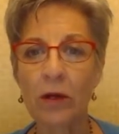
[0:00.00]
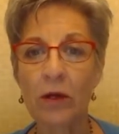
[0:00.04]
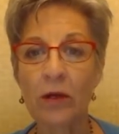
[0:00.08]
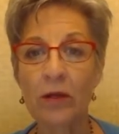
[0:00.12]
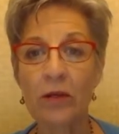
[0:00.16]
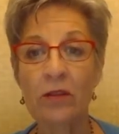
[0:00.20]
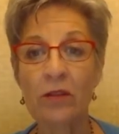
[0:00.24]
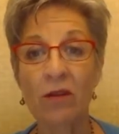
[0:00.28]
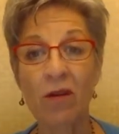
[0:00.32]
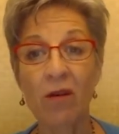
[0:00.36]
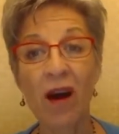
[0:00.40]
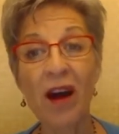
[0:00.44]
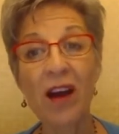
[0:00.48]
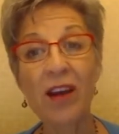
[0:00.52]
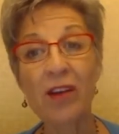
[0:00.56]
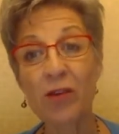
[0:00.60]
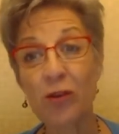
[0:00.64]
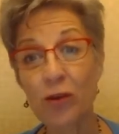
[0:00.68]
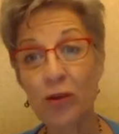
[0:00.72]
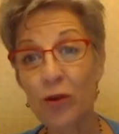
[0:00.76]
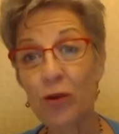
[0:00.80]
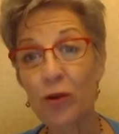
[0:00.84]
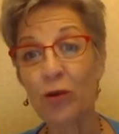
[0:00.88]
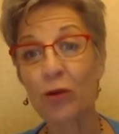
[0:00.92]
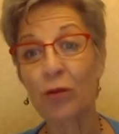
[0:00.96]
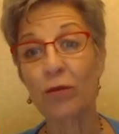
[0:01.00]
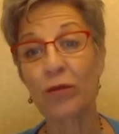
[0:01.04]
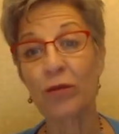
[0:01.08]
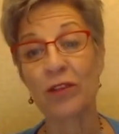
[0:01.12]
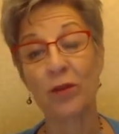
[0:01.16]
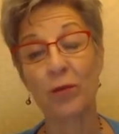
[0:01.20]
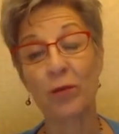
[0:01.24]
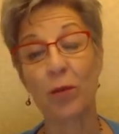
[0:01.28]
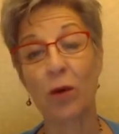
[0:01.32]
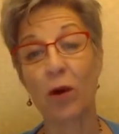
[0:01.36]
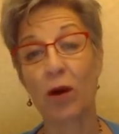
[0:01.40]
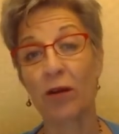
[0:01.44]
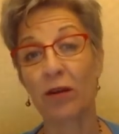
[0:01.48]
So I knew this
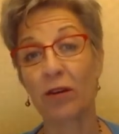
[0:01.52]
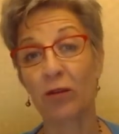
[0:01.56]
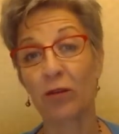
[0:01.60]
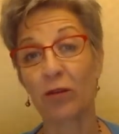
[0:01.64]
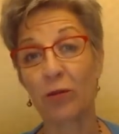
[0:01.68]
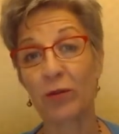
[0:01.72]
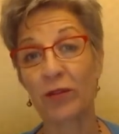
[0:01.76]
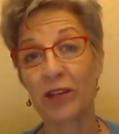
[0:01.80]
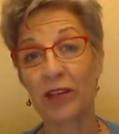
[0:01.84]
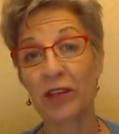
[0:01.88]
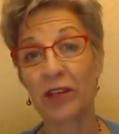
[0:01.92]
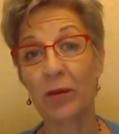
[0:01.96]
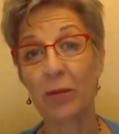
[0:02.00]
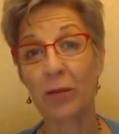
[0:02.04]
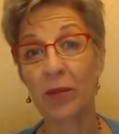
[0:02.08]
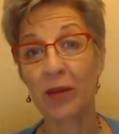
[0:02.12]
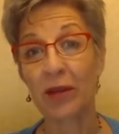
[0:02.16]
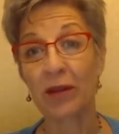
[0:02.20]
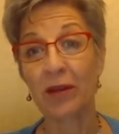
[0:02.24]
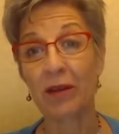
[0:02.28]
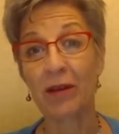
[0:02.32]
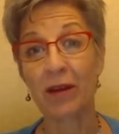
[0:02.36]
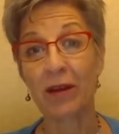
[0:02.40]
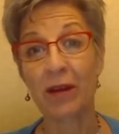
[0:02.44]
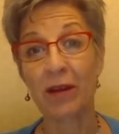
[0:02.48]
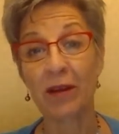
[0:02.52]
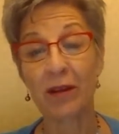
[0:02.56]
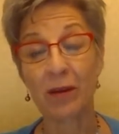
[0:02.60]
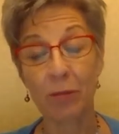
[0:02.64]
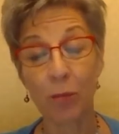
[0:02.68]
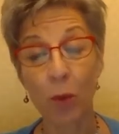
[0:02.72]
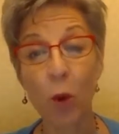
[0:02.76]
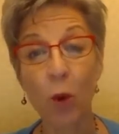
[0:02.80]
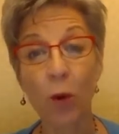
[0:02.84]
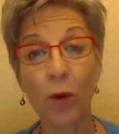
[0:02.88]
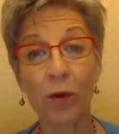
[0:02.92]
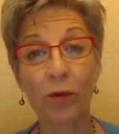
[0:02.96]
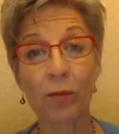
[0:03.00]
product was going to be an
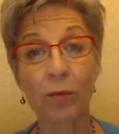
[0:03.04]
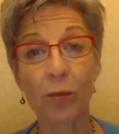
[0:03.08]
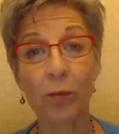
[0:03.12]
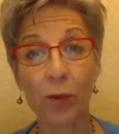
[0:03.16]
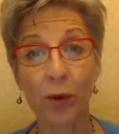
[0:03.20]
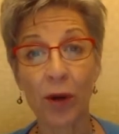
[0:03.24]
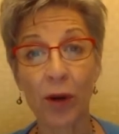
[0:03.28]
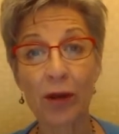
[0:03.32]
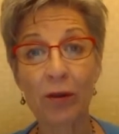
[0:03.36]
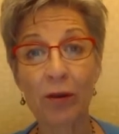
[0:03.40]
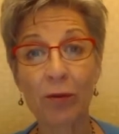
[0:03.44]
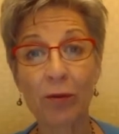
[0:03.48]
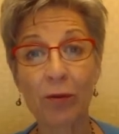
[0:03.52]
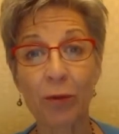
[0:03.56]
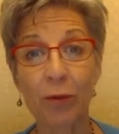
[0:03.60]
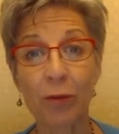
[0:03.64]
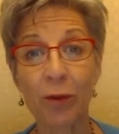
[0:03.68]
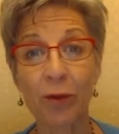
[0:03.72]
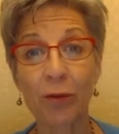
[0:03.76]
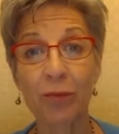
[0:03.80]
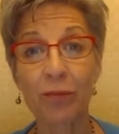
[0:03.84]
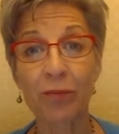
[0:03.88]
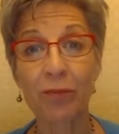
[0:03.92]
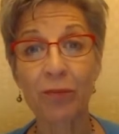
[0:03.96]
important breakthrough.